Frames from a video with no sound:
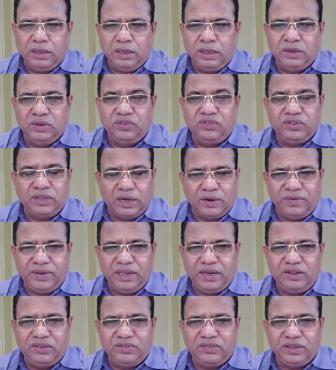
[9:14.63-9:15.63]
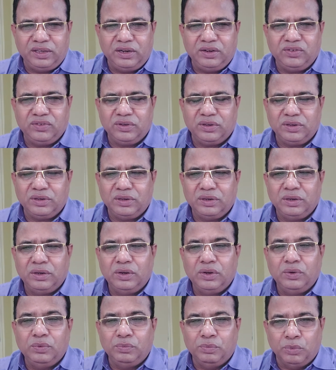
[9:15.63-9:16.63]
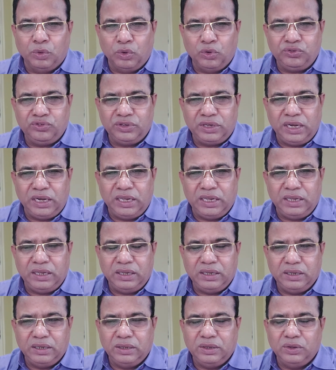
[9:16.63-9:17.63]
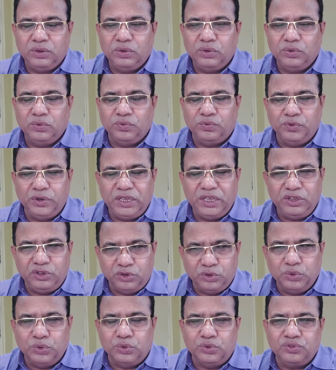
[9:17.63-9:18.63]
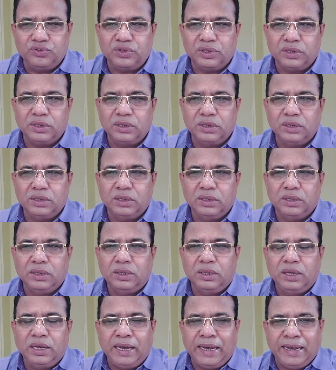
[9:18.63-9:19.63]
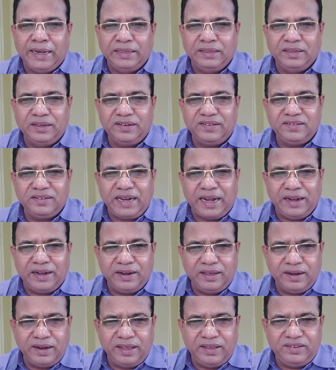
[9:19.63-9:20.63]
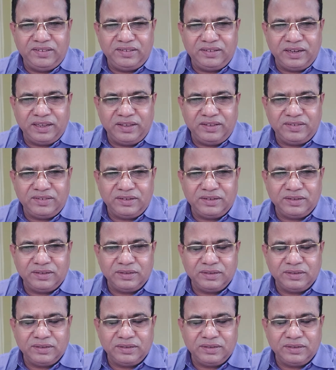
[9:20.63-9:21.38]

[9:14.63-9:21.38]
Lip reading: In survey research, mostly we use either standardized test